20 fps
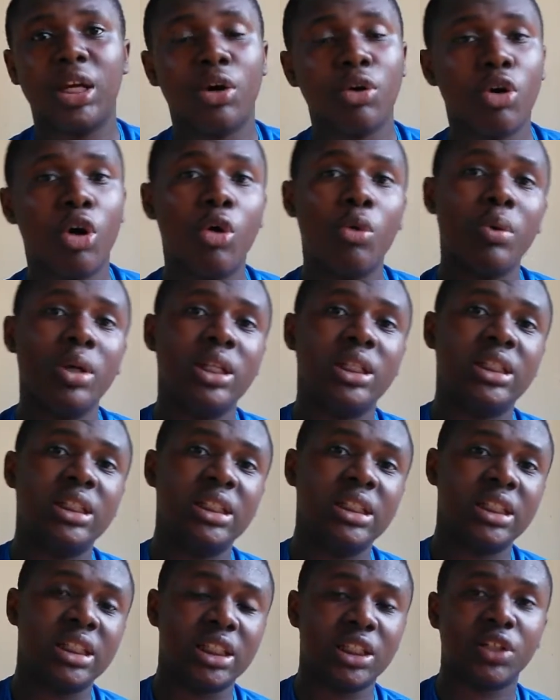that will come with the
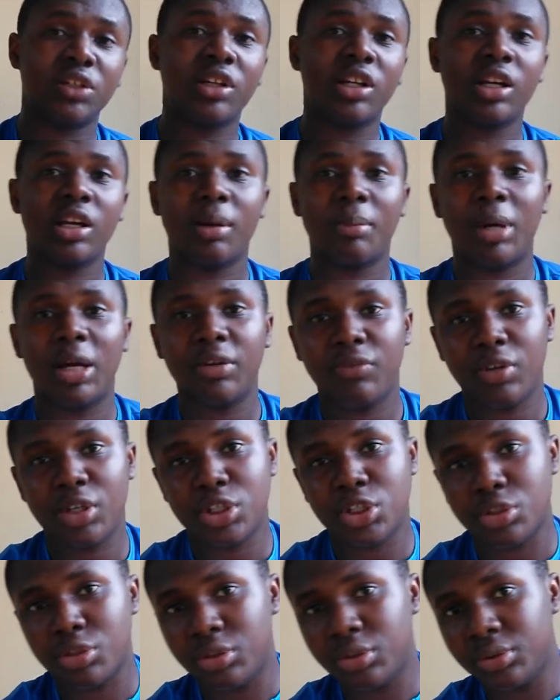3GB
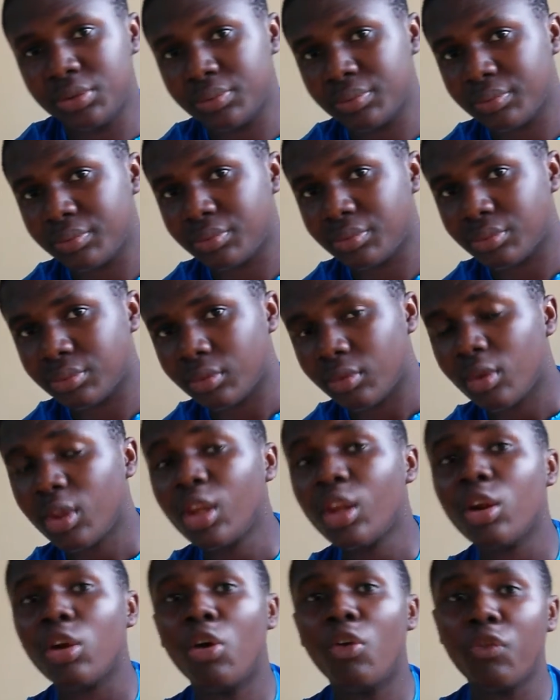version.
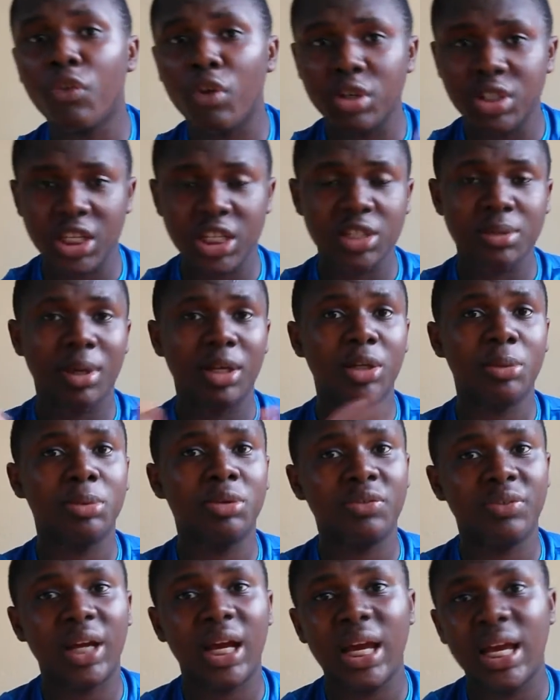Of course,
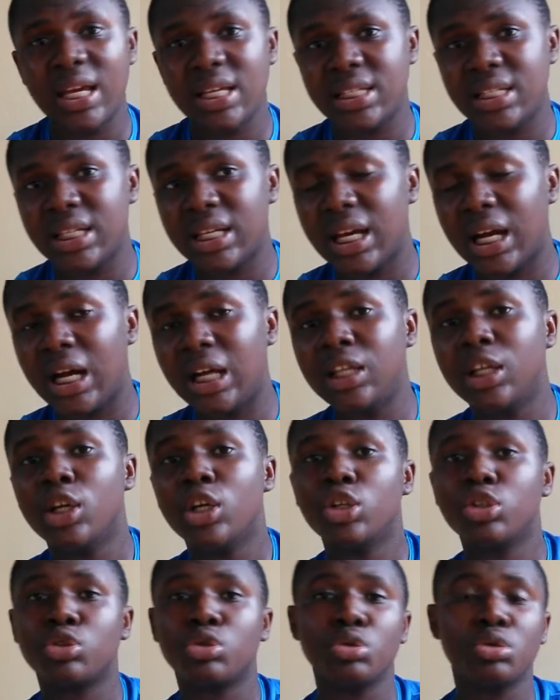expandable via SD card
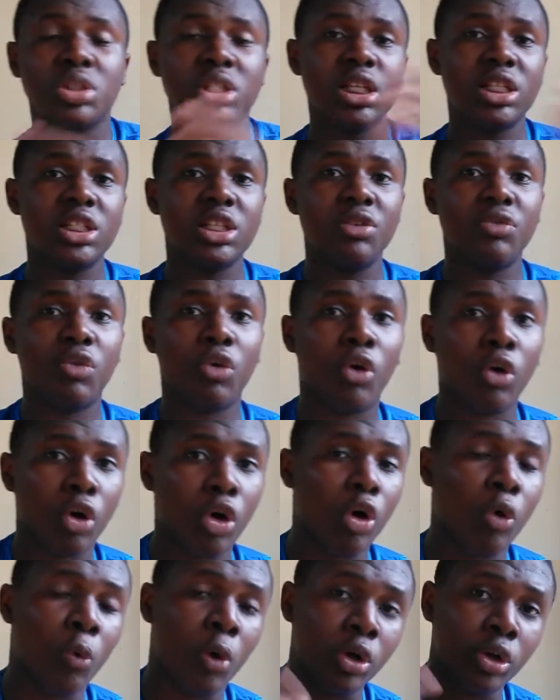to 64
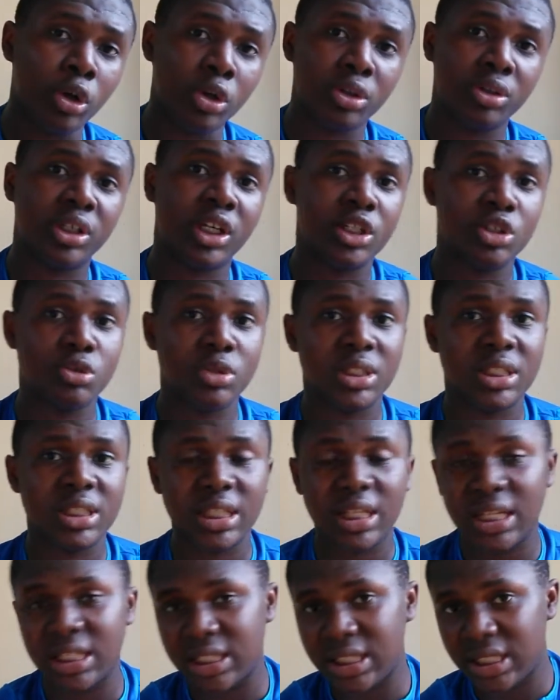or
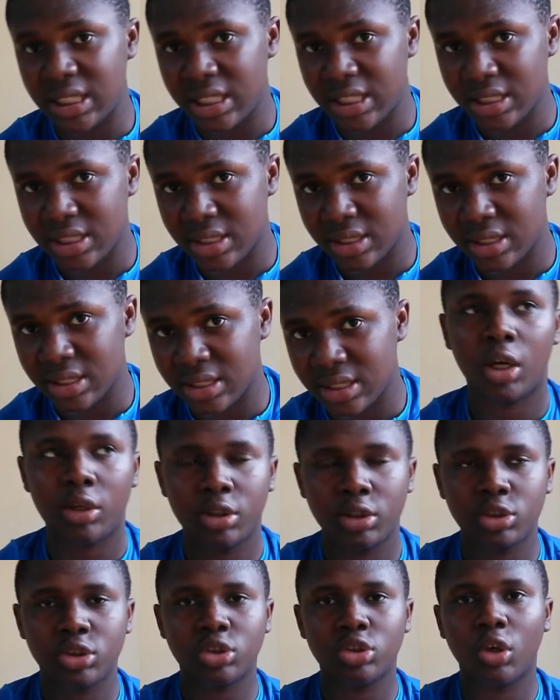128 gigs. Now
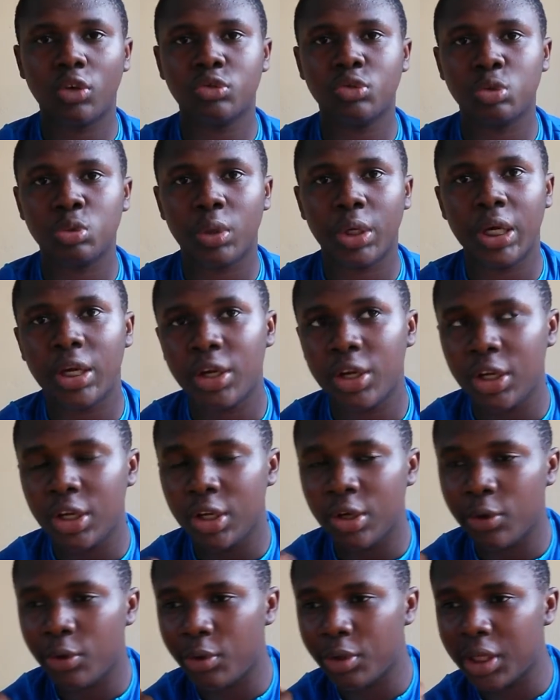the
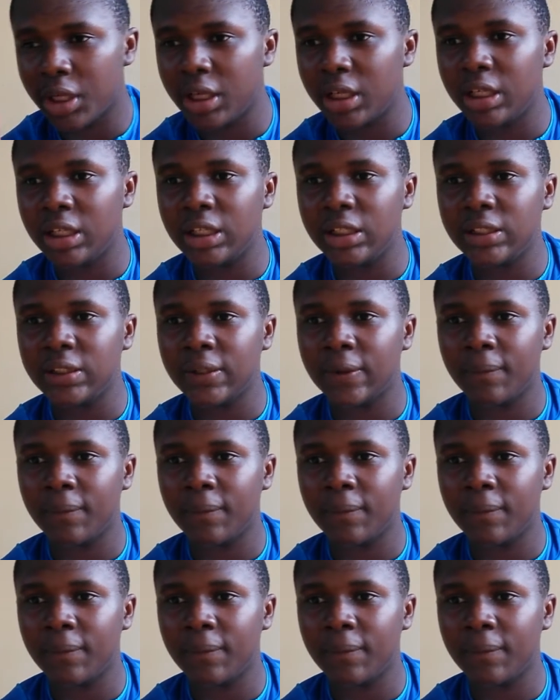software, okay,